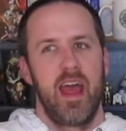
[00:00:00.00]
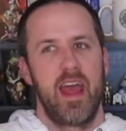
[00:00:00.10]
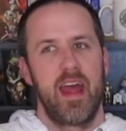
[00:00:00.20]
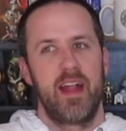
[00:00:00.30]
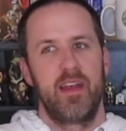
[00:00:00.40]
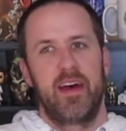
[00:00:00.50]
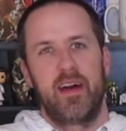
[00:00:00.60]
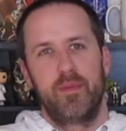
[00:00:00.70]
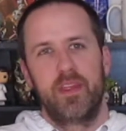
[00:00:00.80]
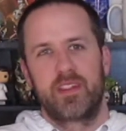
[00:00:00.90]
and
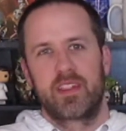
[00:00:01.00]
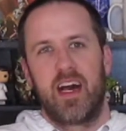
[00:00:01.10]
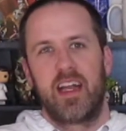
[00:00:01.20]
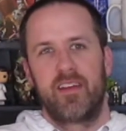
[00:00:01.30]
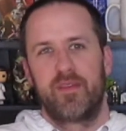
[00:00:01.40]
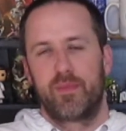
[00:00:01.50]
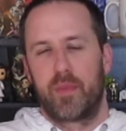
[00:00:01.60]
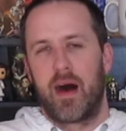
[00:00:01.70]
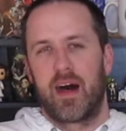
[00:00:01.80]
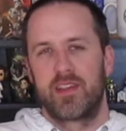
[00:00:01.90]
um, this kind of
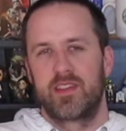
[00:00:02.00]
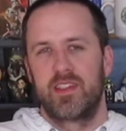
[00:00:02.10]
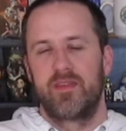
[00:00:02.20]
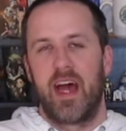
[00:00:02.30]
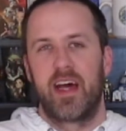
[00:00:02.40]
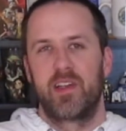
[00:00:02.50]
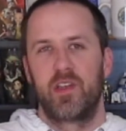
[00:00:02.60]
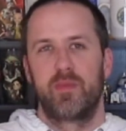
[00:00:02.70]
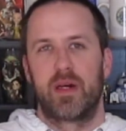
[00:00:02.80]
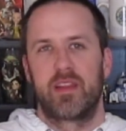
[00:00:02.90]
positive
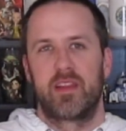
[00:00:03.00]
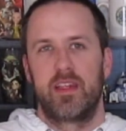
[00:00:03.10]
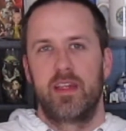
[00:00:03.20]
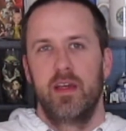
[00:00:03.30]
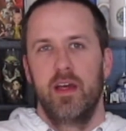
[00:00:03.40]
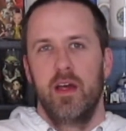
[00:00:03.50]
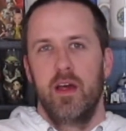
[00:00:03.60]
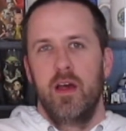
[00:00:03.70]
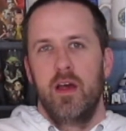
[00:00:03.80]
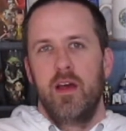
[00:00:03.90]
attitude about the
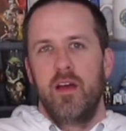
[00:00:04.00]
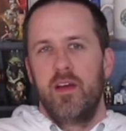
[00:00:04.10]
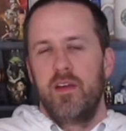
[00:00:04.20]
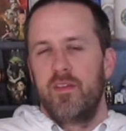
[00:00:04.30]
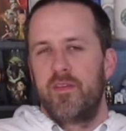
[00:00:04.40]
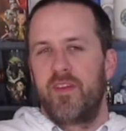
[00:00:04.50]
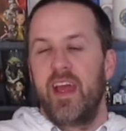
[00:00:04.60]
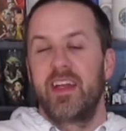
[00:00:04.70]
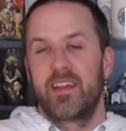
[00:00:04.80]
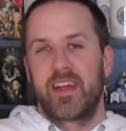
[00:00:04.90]

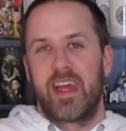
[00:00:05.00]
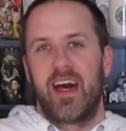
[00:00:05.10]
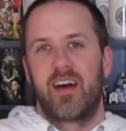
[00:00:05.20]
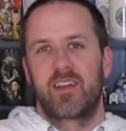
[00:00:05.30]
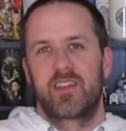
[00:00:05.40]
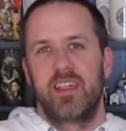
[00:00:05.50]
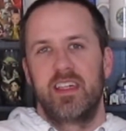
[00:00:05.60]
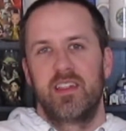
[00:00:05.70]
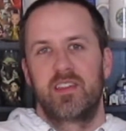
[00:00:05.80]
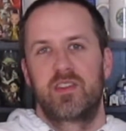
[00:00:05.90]
fate of the galaxy
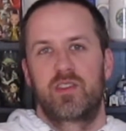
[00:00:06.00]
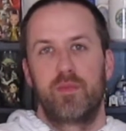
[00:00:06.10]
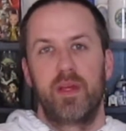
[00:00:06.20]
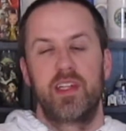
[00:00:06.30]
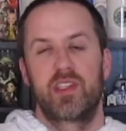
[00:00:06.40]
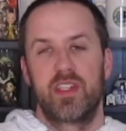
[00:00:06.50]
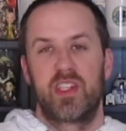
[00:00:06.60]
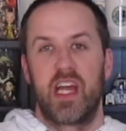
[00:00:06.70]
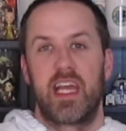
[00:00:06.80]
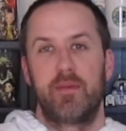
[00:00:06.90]
is tremendously
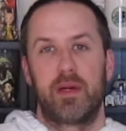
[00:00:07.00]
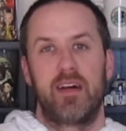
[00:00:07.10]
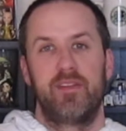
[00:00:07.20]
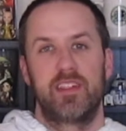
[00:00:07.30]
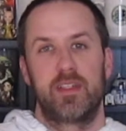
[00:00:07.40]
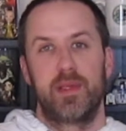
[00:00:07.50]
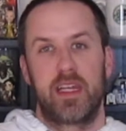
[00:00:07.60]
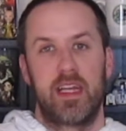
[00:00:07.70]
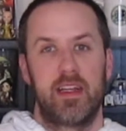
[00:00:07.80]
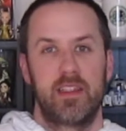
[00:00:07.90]
shaken by events at the
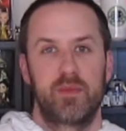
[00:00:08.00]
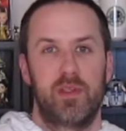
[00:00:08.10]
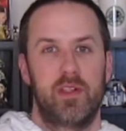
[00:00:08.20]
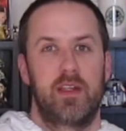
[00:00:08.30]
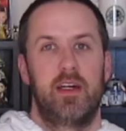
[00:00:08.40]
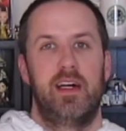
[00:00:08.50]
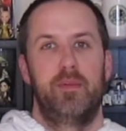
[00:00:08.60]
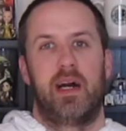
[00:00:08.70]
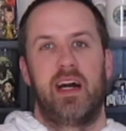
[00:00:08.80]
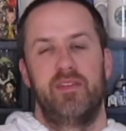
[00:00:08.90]
beginning of this book, uh,
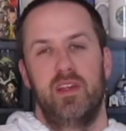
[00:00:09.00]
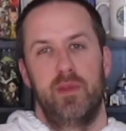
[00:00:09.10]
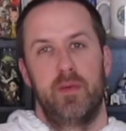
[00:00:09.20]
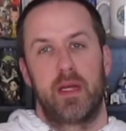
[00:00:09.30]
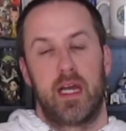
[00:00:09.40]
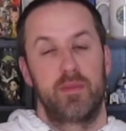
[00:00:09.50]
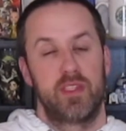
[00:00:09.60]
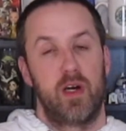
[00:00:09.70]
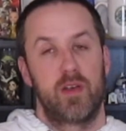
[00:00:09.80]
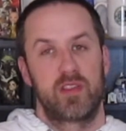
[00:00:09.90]
by that that becomes
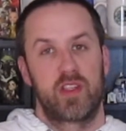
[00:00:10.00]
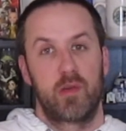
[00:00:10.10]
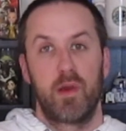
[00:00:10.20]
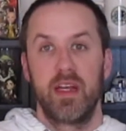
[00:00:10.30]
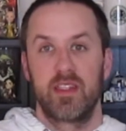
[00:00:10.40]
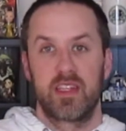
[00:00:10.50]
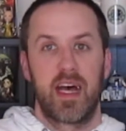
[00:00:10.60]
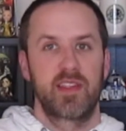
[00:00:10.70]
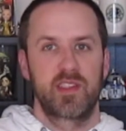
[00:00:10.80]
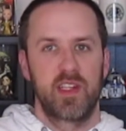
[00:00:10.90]
known as the Great
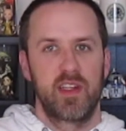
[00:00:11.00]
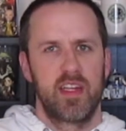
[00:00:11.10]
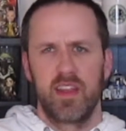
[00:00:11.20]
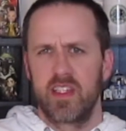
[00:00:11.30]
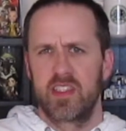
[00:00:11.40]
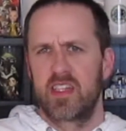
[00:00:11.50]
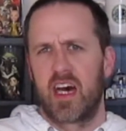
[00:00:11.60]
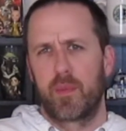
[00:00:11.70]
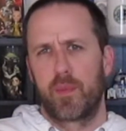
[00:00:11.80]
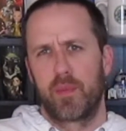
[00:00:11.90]
Disaster. And this is not
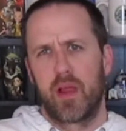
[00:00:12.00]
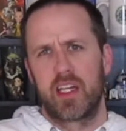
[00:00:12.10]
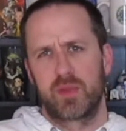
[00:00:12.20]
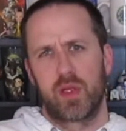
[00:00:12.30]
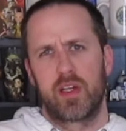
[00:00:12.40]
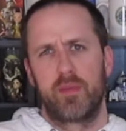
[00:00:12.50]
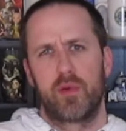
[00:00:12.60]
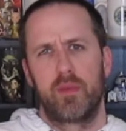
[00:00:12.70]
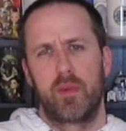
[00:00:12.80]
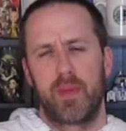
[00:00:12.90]
a plot spoiler at any
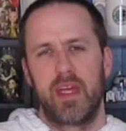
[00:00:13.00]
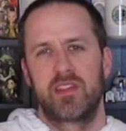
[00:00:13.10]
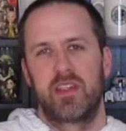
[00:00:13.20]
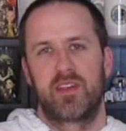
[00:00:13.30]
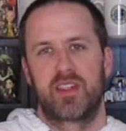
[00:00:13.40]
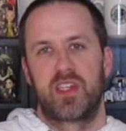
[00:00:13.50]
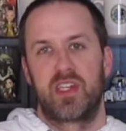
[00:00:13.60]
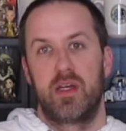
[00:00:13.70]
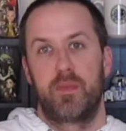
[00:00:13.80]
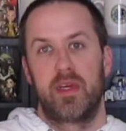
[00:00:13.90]
point, but basically there's a
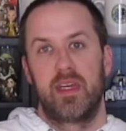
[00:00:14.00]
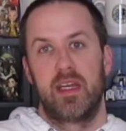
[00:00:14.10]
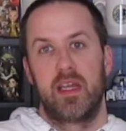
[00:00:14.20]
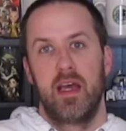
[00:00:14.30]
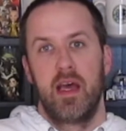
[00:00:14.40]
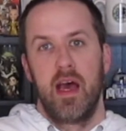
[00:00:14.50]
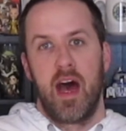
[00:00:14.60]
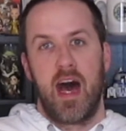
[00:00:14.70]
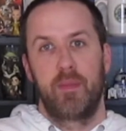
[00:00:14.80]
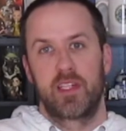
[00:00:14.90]
ship in
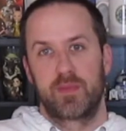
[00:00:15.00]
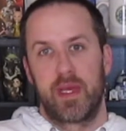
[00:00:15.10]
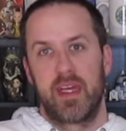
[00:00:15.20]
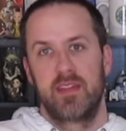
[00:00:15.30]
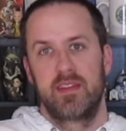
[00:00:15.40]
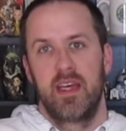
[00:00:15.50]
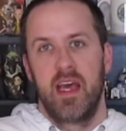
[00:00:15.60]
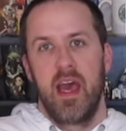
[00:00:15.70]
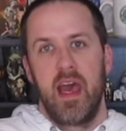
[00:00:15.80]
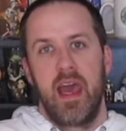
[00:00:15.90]
hyperspace
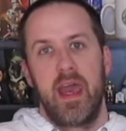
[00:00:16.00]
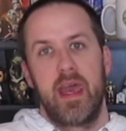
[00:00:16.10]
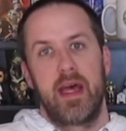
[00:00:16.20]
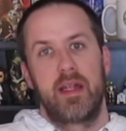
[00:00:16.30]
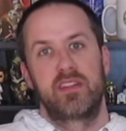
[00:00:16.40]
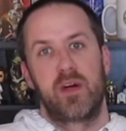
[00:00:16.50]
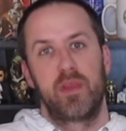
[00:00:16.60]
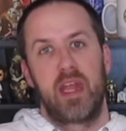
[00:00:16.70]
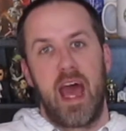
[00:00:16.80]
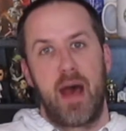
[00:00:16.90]
and something
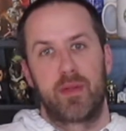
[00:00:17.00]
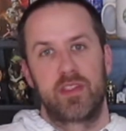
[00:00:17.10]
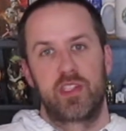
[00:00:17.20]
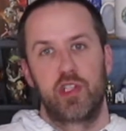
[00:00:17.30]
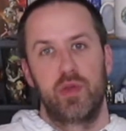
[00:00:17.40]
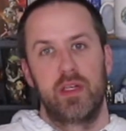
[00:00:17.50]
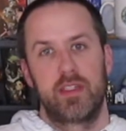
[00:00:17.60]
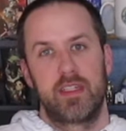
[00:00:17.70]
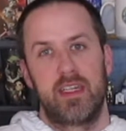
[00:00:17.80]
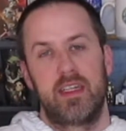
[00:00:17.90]
happens to
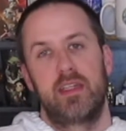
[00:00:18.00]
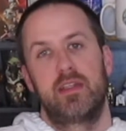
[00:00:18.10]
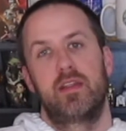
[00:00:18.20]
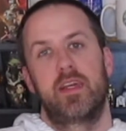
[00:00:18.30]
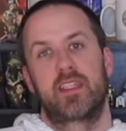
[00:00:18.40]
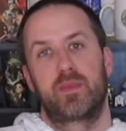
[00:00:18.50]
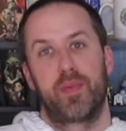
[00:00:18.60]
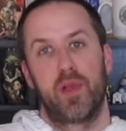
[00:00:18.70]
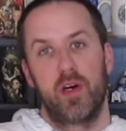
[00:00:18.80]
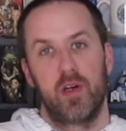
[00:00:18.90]
it and it
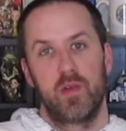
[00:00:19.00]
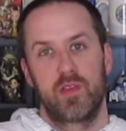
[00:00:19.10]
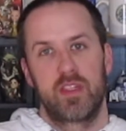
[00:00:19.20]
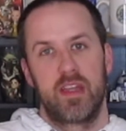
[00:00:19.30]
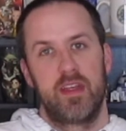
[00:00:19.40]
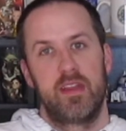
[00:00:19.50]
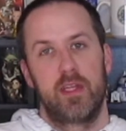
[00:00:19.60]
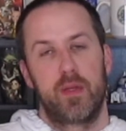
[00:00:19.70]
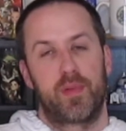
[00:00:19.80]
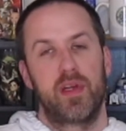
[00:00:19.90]
explodes. And then the
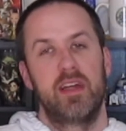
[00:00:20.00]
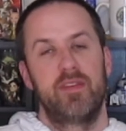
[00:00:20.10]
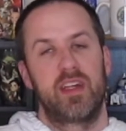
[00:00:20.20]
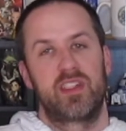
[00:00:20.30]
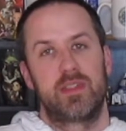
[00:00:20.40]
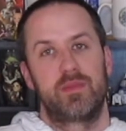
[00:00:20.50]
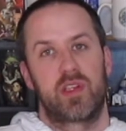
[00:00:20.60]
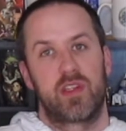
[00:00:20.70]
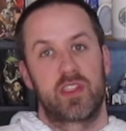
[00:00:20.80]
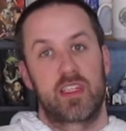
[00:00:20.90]
debris of that ship
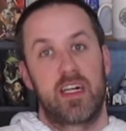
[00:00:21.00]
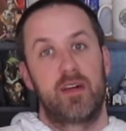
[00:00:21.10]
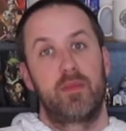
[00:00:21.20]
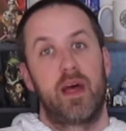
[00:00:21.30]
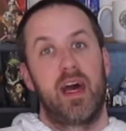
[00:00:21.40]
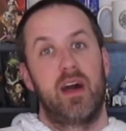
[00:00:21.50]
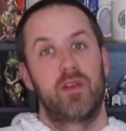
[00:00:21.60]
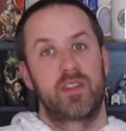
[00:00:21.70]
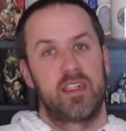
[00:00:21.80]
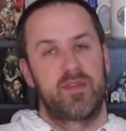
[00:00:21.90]
starts to come
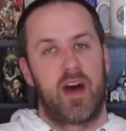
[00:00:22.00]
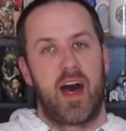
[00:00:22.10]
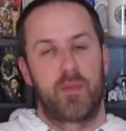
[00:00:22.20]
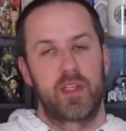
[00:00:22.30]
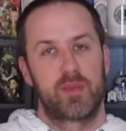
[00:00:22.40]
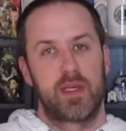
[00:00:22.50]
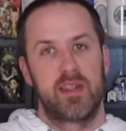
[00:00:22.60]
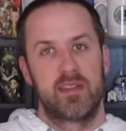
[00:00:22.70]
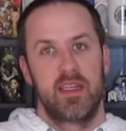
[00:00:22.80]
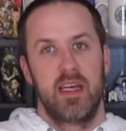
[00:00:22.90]
out of
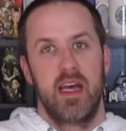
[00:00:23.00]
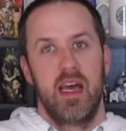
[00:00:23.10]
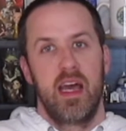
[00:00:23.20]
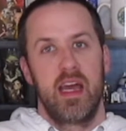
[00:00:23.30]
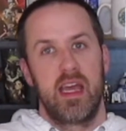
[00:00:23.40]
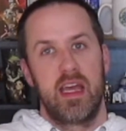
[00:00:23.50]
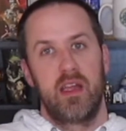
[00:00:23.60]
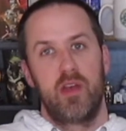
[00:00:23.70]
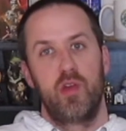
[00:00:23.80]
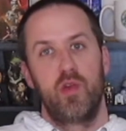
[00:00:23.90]
hyperspace
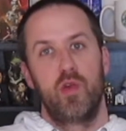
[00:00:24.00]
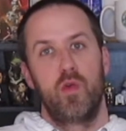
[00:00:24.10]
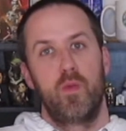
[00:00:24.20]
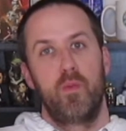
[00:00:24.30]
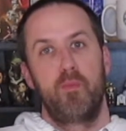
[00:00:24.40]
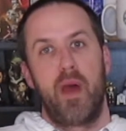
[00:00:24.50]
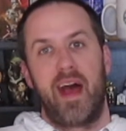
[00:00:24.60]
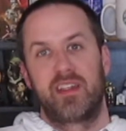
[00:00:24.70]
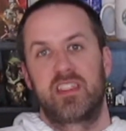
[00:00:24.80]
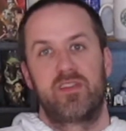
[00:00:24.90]
and do
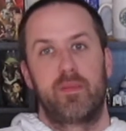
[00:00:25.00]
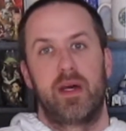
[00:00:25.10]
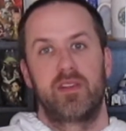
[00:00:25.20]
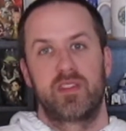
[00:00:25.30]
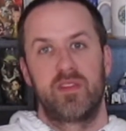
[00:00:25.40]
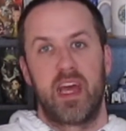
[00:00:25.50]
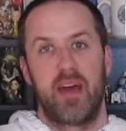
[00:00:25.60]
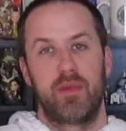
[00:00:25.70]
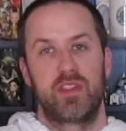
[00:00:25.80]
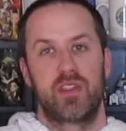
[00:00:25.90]
massive amounts of
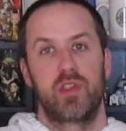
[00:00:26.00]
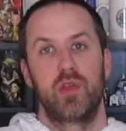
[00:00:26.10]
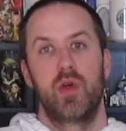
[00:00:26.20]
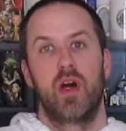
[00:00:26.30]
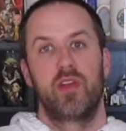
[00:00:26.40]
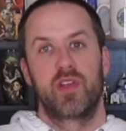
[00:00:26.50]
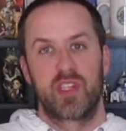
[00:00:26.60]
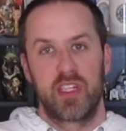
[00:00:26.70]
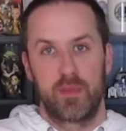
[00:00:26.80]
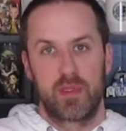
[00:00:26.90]
damage to other
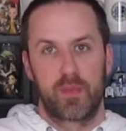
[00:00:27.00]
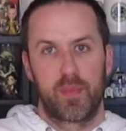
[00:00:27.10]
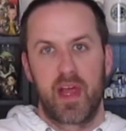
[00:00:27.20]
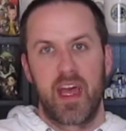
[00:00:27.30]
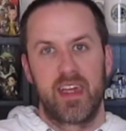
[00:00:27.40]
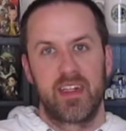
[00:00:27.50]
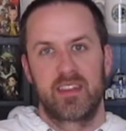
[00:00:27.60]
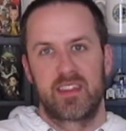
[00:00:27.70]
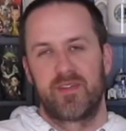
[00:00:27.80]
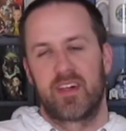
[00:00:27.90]
ships, planets,
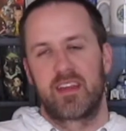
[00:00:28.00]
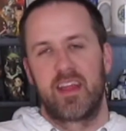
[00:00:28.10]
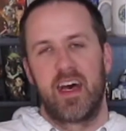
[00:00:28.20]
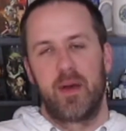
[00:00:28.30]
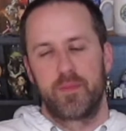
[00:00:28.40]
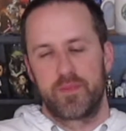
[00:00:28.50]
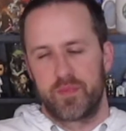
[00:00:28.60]
stuff like that.